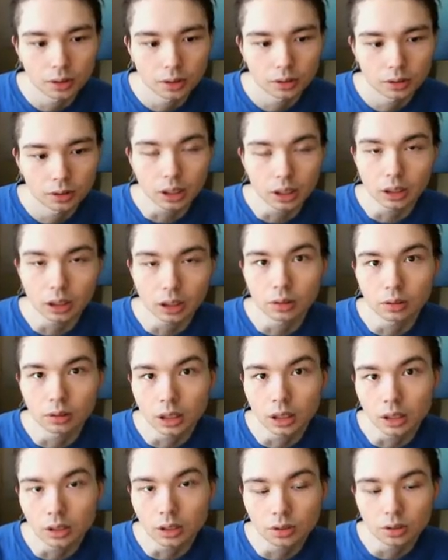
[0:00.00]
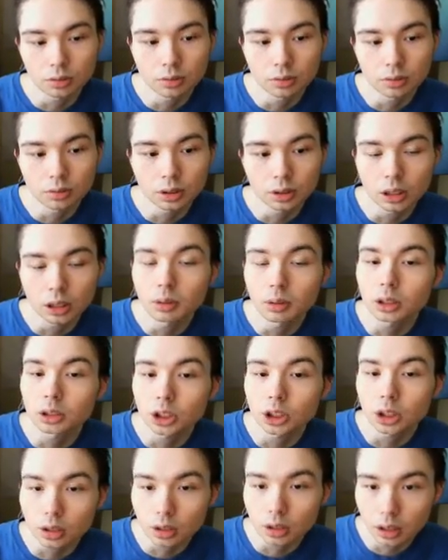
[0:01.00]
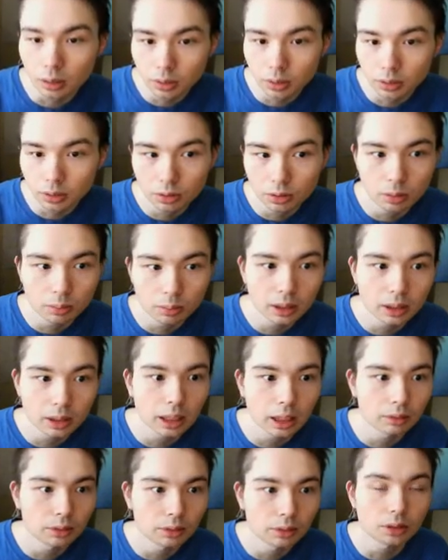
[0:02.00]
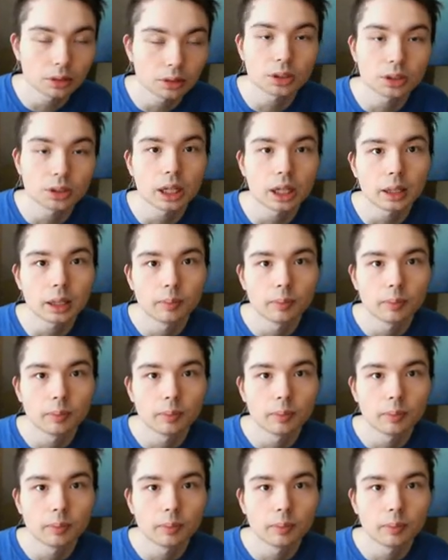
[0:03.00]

taking on e2, rook e1 just like before, but now rook c8.